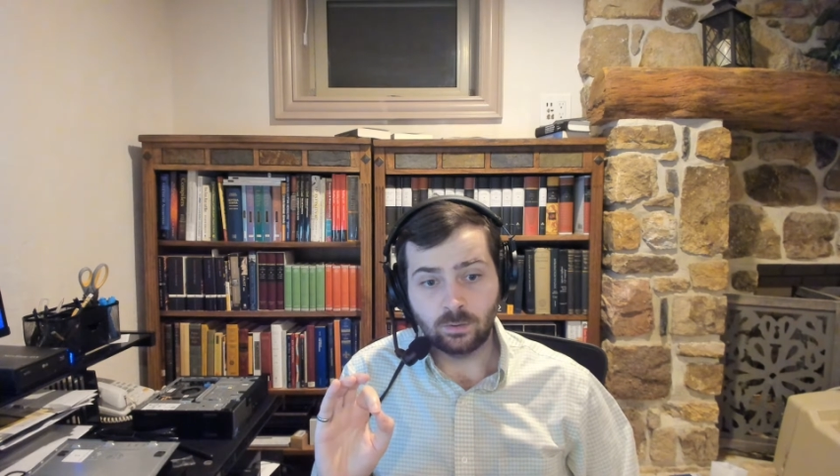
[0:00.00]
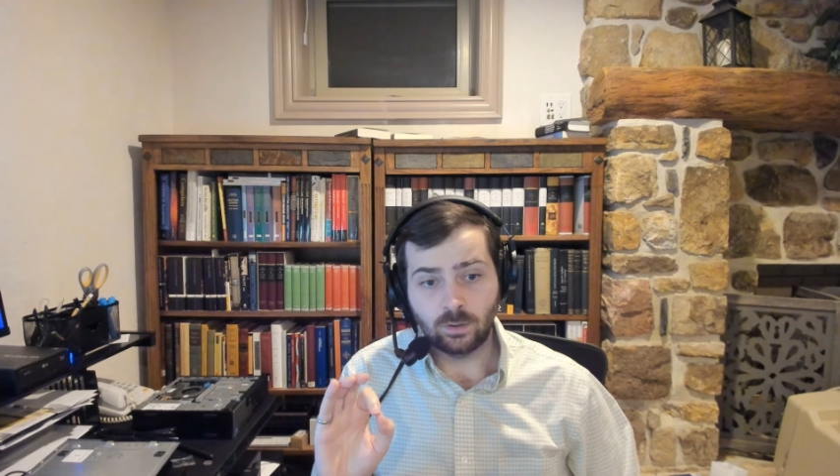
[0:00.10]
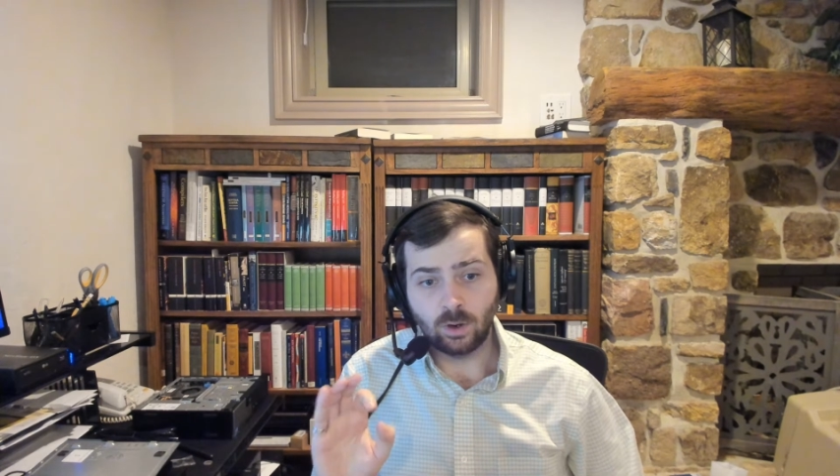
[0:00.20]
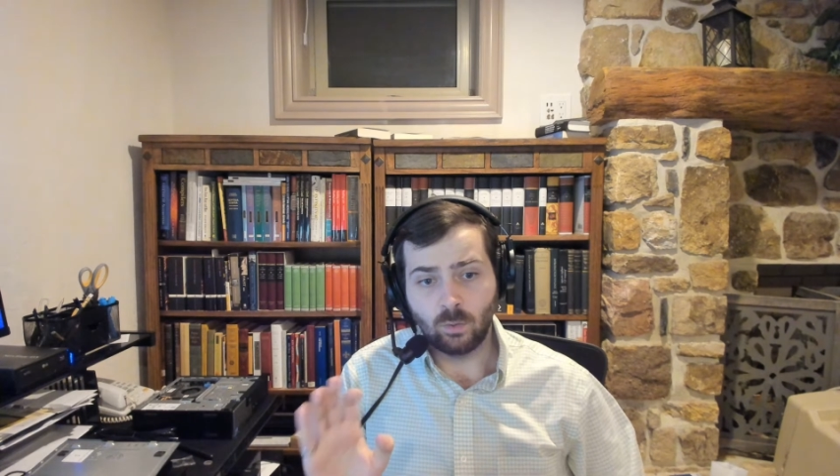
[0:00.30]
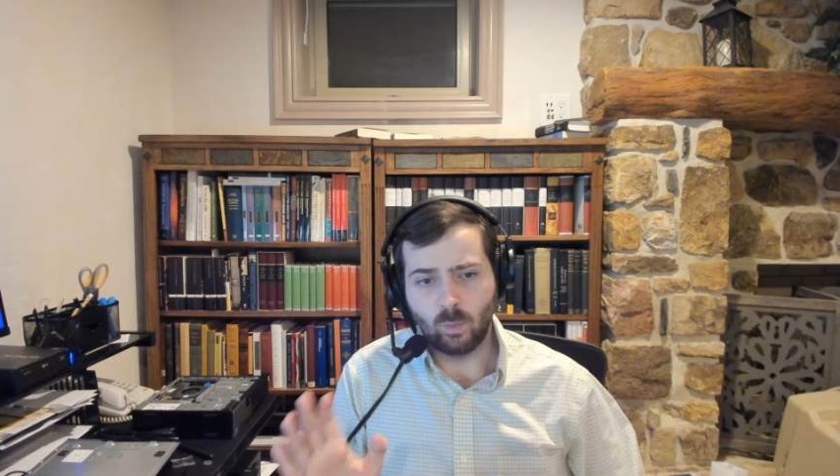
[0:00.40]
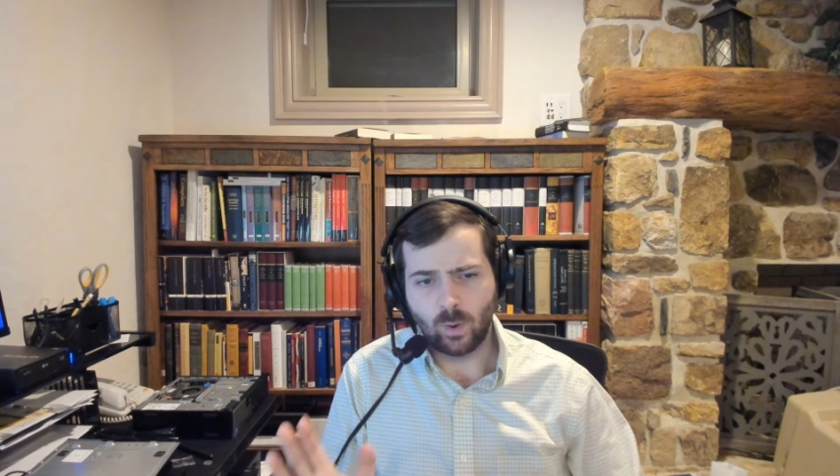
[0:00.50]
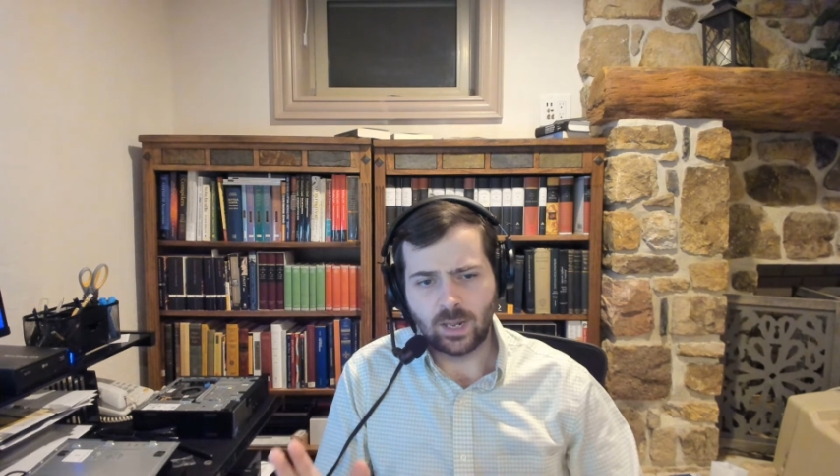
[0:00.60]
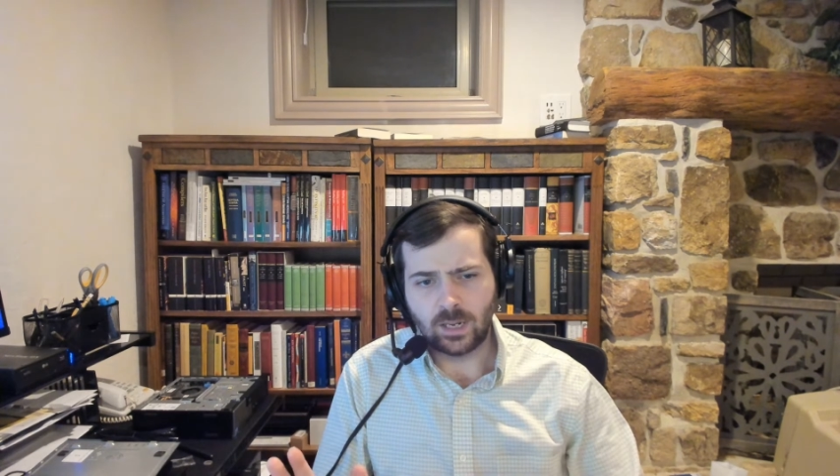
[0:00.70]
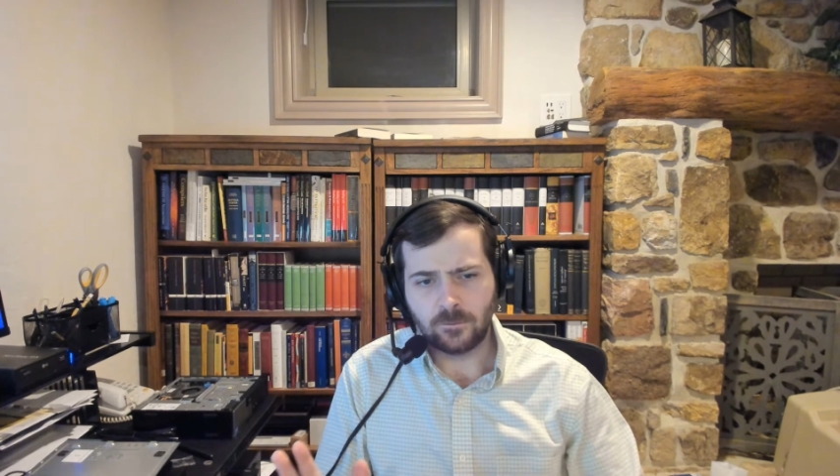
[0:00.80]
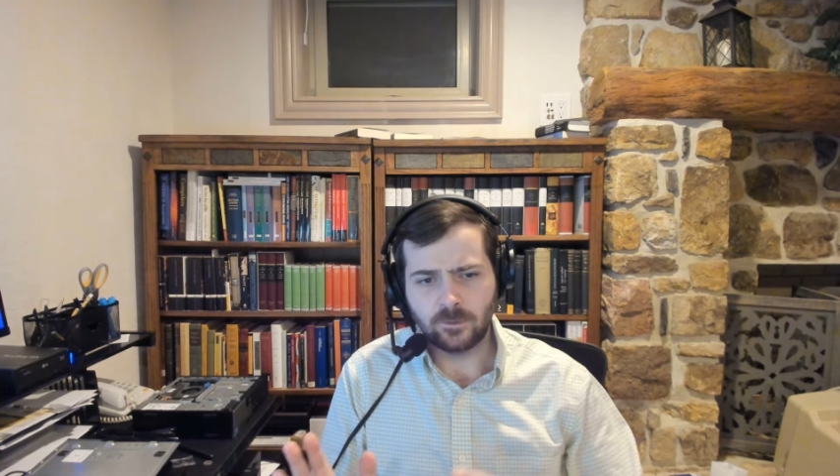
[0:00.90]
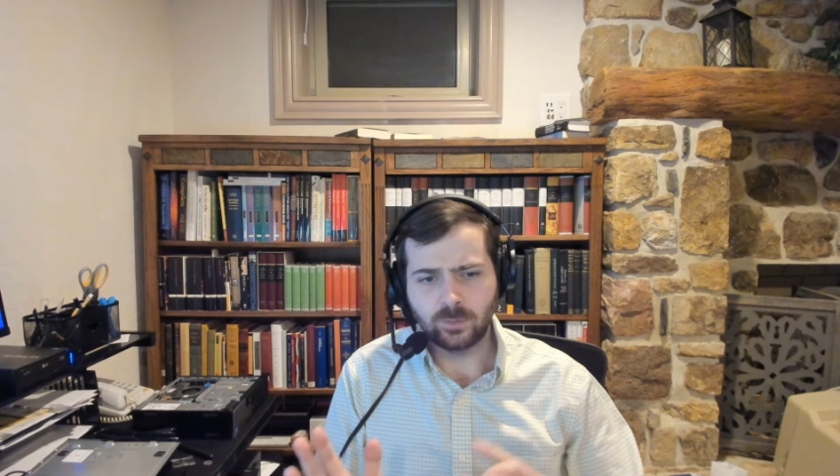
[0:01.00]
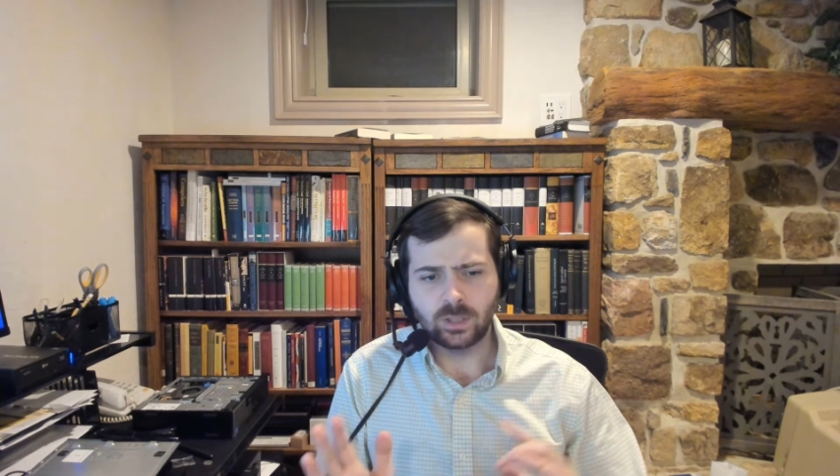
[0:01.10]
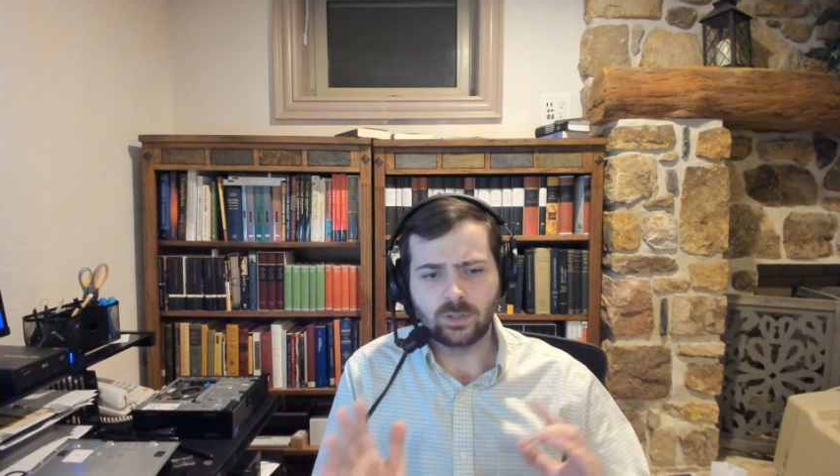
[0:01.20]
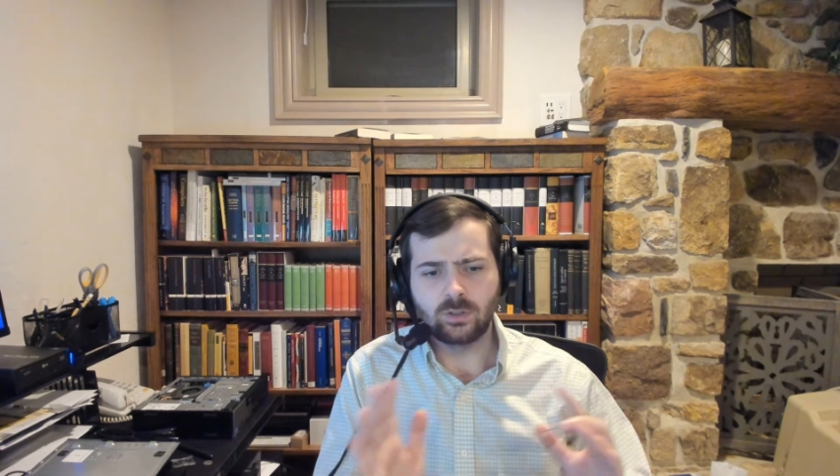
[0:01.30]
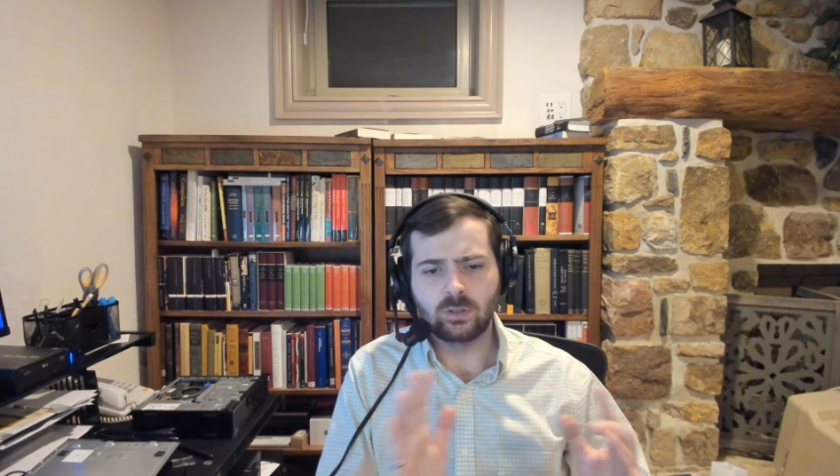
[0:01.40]
away from
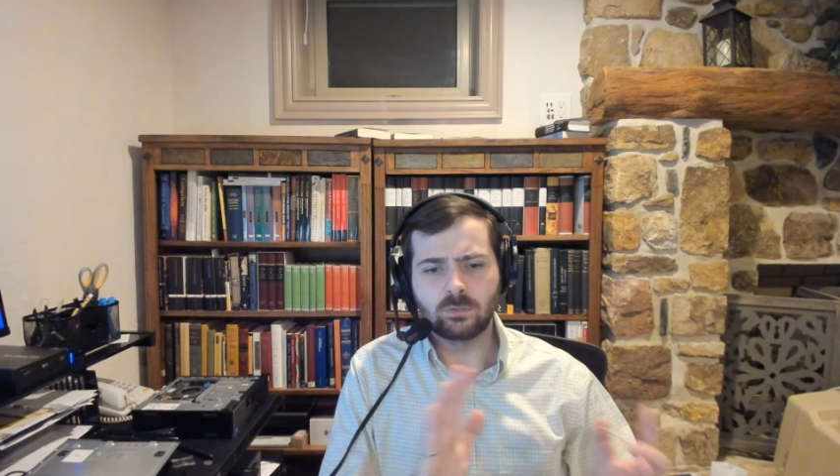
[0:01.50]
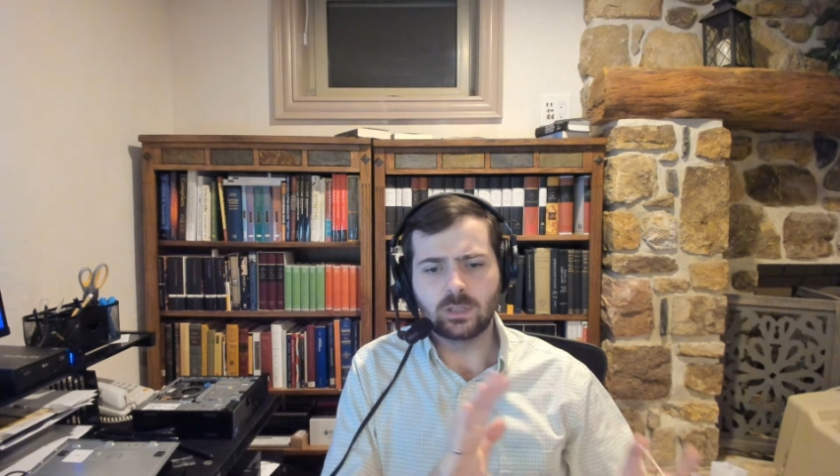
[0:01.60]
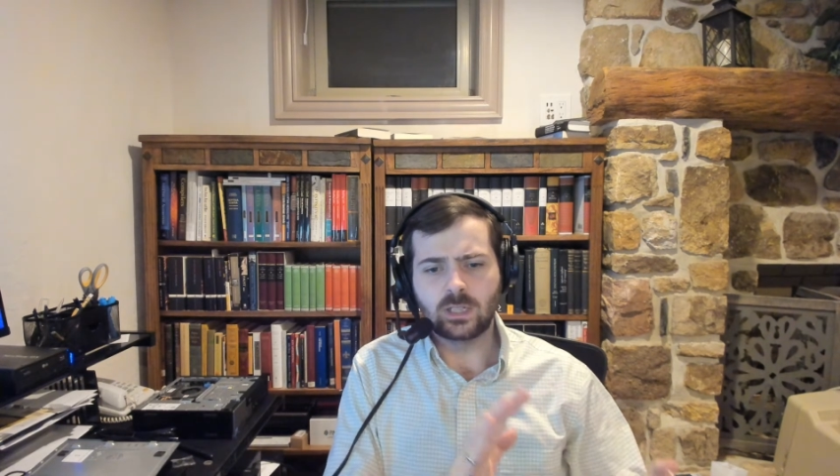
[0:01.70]
consumer